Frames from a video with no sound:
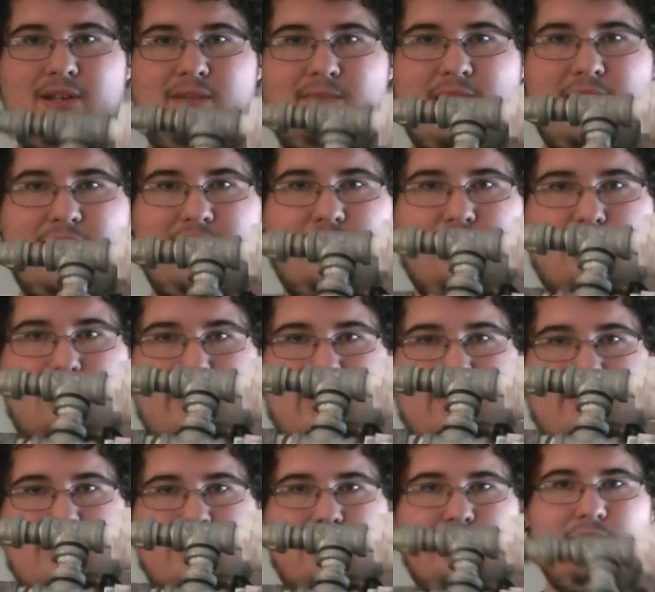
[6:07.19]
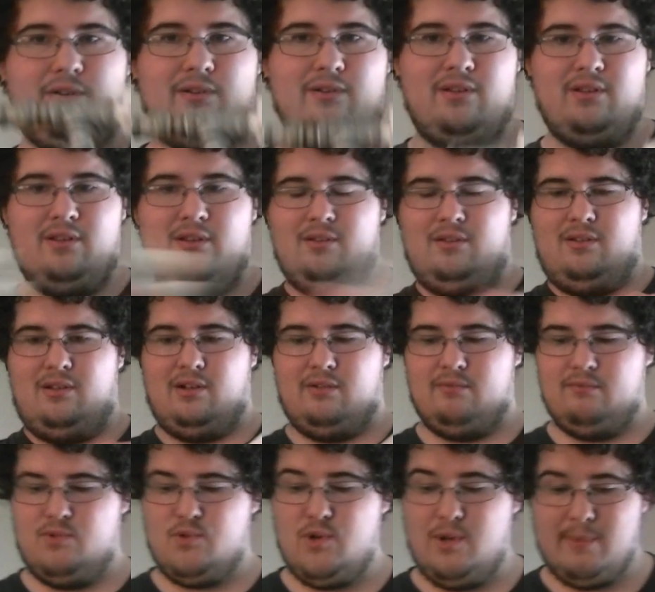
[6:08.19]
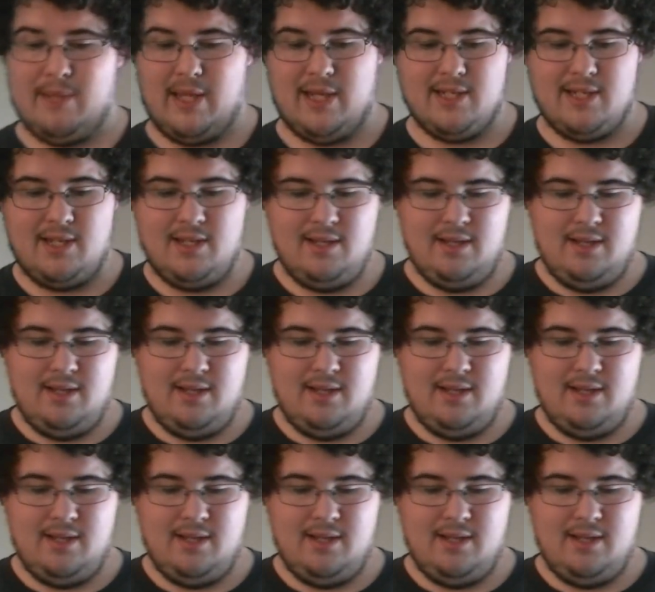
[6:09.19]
to make it a little bit more, streamlined.